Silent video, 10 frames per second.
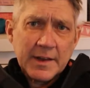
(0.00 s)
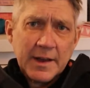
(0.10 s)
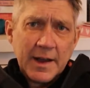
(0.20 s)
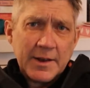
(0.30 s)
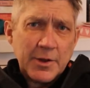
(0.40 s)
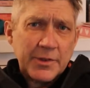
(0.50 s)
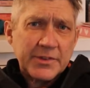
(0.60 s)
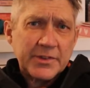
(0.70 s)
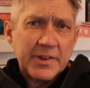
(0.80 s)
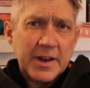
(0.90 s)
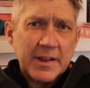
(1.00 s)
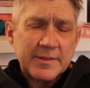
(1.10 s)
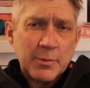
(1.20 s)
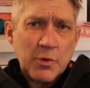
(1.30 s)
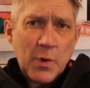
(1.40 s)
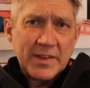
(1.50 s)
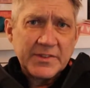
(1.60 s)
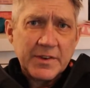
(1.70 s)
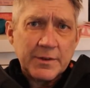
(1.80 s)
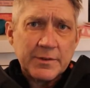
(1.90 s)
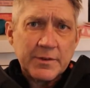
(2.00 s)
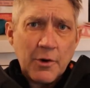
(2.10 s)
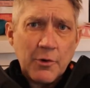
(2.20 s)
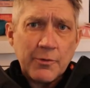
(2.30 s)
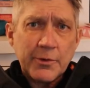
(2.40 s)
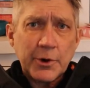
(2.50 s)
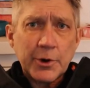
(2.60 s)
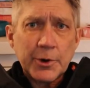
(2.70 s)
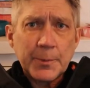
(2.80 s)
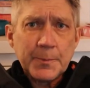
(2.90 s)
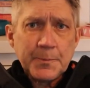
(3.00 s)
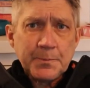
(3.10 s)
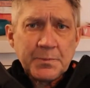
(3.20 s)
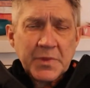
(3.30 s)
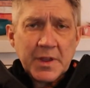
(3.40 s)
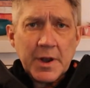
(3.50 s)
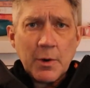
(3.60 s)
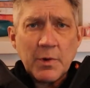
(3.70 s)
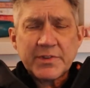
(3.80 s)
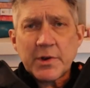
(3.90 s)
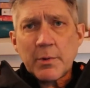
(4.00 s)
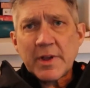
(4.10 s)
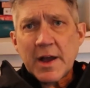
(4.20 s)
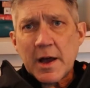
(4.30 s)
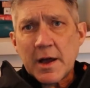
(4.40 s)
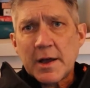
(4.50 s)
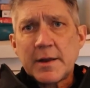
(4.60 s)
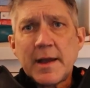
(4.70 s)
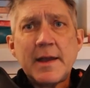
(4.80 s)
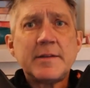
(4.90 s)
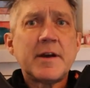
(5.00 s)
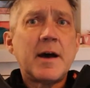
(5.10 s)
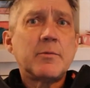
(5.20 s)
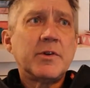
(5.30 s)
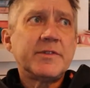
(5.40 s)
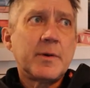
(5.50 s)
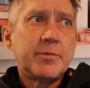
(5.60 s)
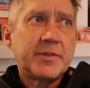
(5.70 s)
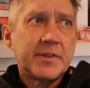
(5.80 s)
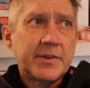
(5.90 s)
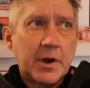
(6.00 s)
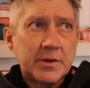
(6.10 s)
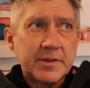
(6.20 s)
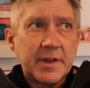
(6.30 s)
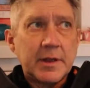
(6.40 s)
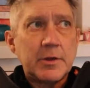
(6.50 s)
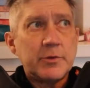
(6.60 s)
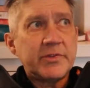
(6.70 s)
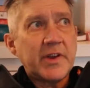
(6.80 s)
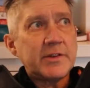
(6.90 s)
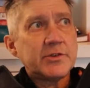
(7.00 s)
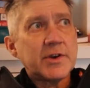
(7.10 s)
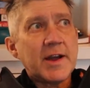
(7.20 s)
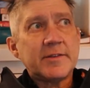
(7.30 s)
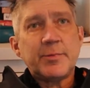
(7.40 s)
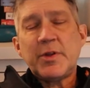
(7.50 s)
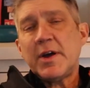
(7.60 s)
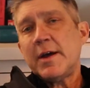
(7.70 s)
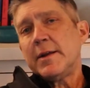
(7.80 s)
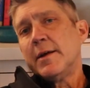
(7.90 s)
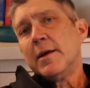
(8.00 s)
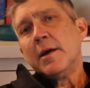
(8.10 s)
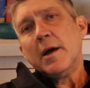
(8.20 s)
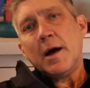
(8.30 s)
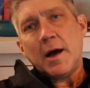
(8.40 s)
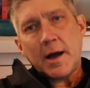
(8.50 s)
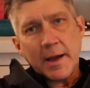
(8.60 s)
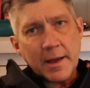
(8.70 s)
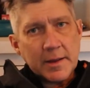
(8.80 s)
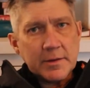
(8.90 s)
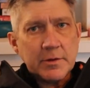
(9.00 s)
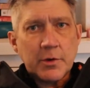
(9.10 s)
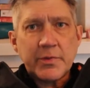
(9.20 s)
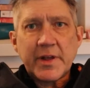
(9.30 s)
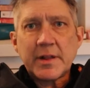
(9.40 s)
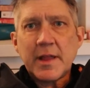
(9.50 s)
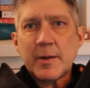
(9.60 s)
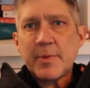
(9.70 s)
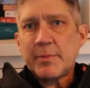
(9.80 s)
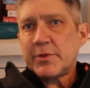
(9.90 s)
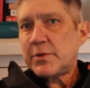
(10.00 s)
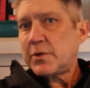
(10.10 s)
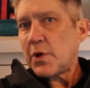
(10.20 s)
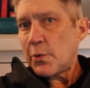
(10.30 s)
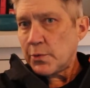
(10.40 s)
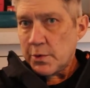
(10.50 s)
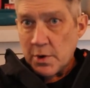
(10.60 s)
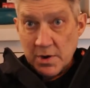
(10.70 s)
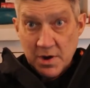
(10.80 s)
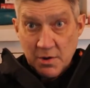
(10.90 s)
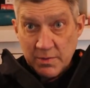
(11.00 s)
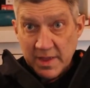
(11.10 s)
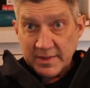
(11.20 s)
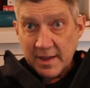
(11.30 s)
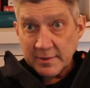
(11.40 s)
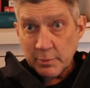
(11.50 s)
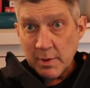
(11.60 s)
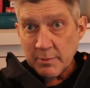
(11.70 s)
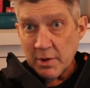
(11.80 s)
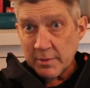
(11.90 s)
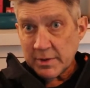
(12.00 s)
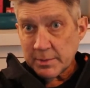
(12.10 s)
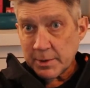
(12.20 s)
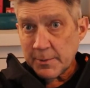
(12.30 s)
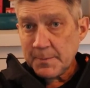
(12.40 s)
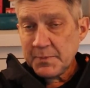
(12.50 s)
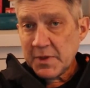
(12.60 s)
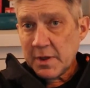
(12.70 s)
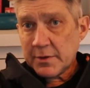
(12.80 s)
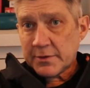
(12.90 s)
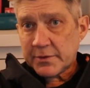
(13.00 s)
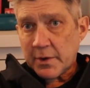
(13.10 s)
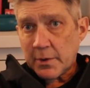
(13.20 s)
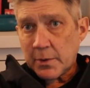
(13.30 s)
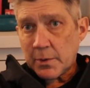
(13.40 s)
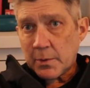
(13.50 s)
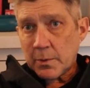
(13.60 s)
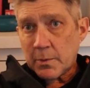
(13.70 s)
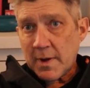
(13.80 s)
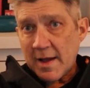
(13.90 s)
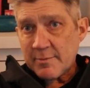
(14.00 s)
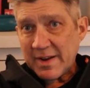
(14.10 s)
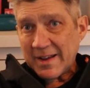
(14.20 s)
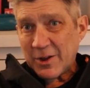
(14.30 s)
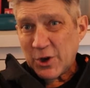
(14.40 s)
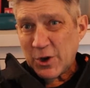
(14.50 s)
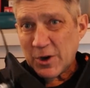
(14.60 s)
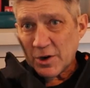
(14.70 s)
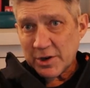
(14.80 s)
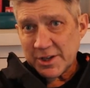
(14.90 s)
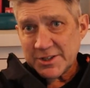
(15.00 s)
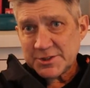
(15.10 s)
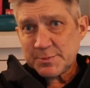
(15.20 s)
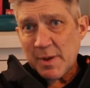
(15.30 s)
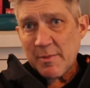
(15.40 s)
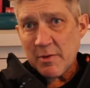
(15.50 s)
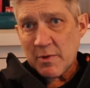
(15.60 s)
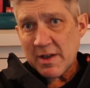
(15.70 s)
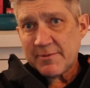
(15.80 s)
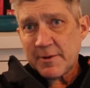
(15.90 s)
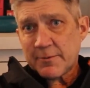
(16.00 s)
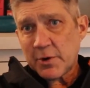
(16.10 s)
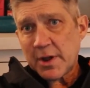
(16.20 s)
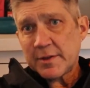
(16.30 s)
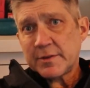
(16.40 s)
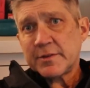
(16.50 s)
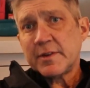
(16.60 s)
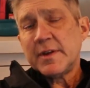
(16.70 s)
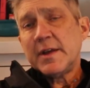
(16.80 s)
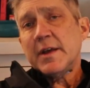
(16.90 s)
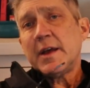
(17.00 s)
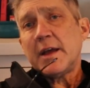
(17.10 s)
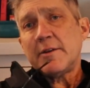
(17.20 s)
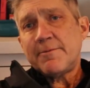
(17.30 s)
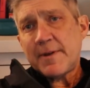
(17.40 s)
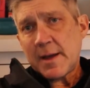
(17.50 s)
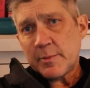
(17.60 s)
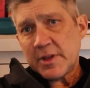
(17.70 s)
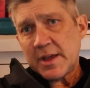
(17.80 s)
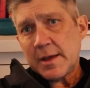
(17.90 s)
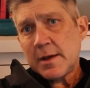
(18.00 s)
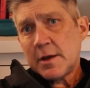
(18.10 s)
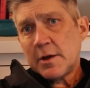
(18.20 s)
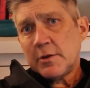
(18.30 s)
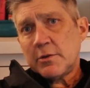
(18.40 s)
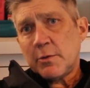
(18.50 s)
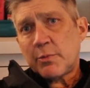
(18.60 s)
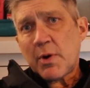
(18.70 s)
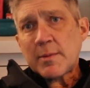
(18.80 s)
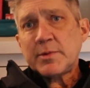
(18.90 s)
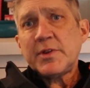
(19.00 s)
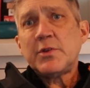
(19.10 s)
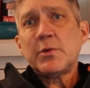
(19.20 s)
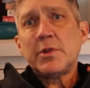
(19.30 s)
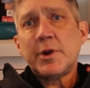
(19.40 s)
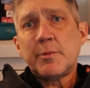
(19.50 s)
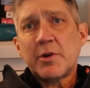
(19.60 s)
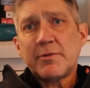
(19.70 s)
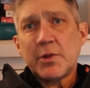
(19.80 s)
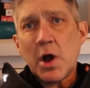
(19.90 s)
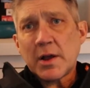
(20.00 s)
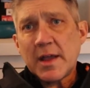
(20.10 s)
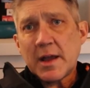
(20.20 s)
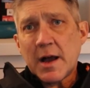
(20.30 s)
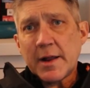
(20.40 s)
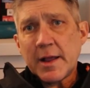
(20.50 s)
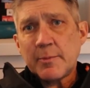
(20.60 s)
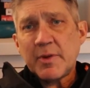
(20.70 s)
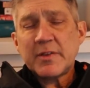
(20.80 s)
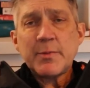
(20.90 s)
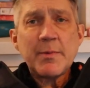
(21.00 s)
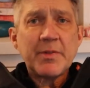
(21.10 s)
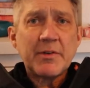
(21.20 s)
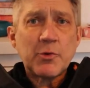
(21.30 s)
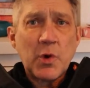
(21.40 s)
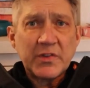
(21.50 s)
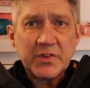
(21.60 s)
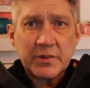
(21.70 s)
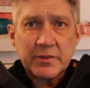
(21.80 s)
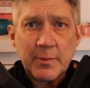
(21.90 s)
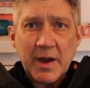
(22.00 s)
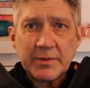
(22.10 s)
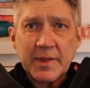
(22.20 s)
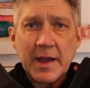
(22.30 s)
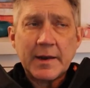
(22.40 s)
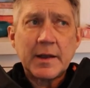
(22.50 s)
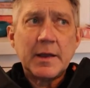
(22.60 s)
I know this is going to get some questions over, what's going on. Hey, Todd, what's up with this heart thing? You said transplant. I know that a lot of people don't know that that's what I'm going through. So I've been encouraged by my wife and friends and family to probably do a little more vlogging on it because people have questions about that.